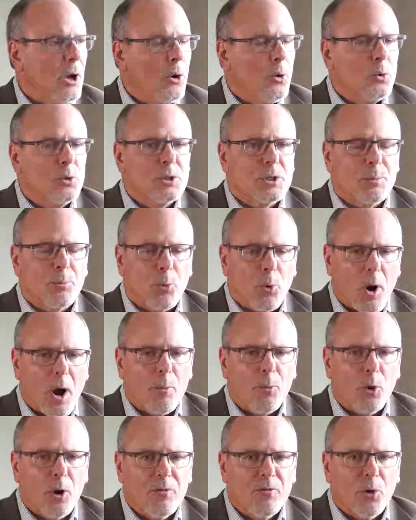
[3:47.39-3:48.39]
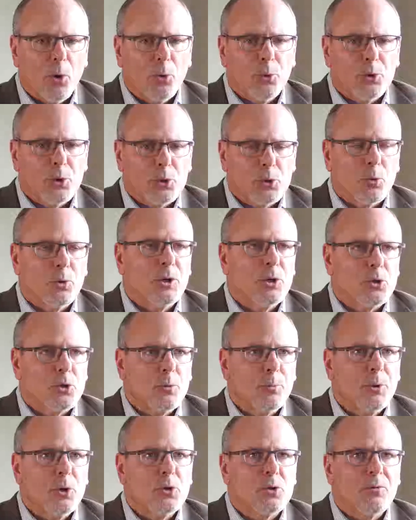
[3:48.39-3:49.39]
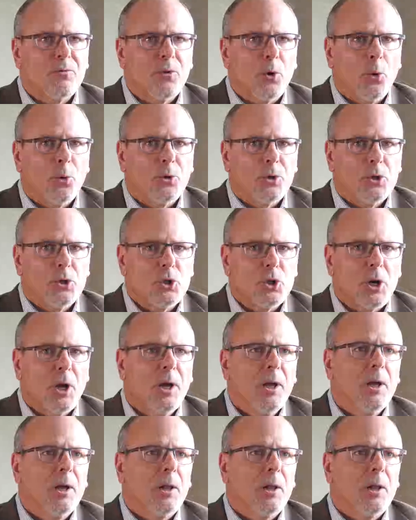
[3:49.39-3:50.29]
owns the primary voltage or distribution voltage